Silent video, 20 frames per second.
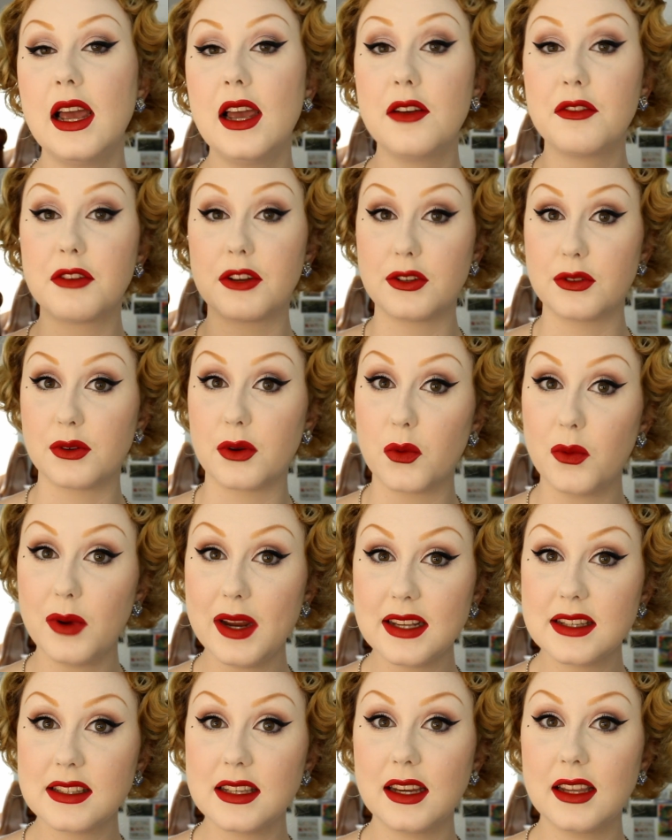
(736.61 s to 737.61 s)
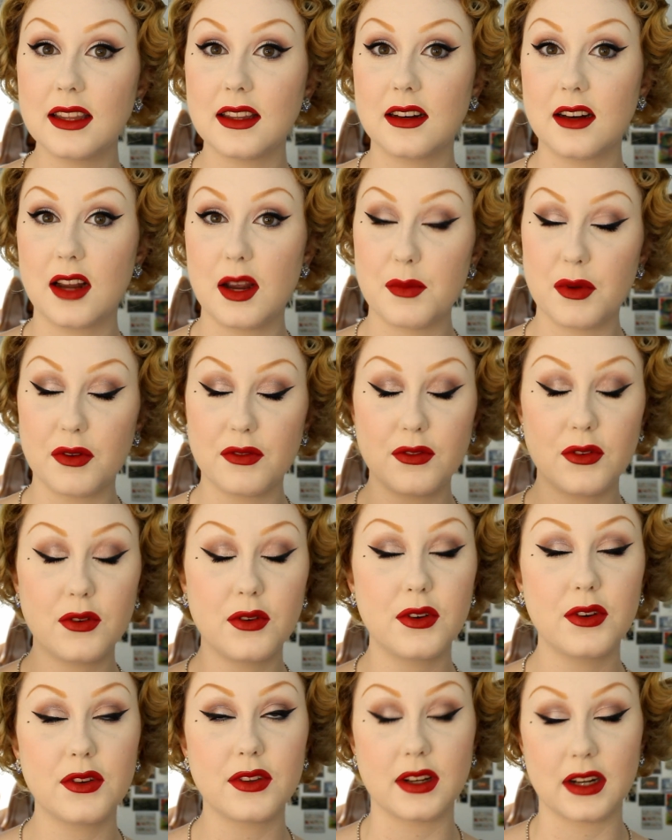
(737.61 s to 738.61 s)
if you do a wet set the night
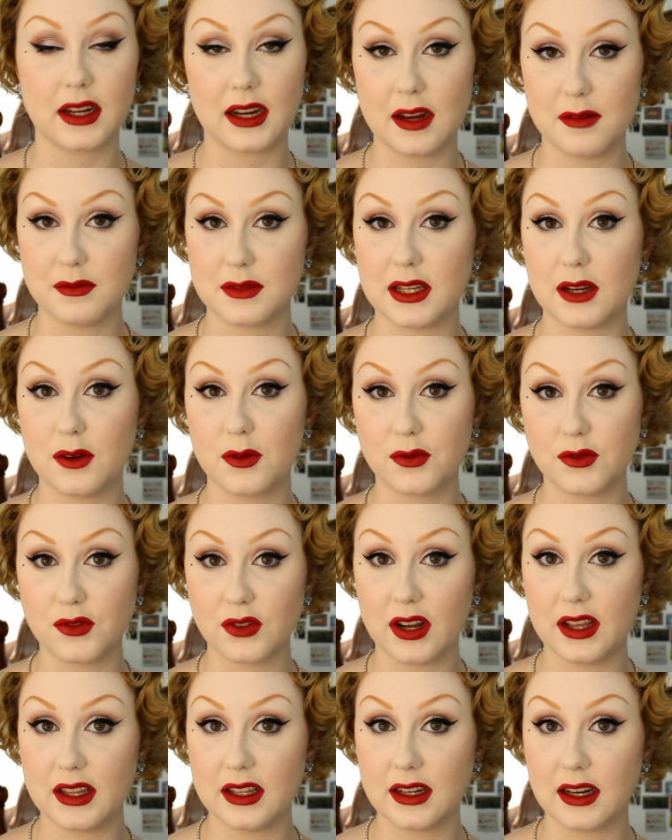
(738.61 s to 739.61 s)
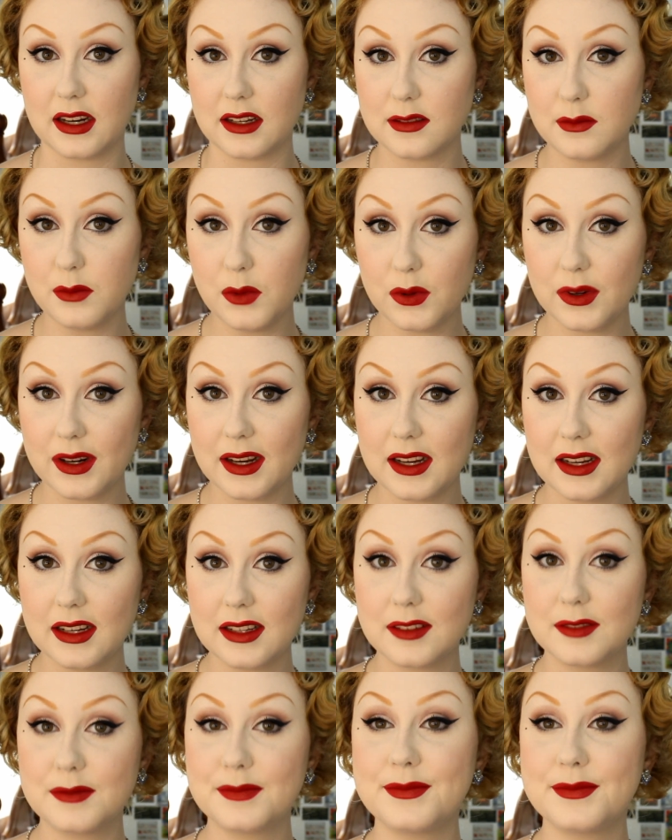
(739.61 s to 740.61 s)
before, then it comes out all dry the next morning.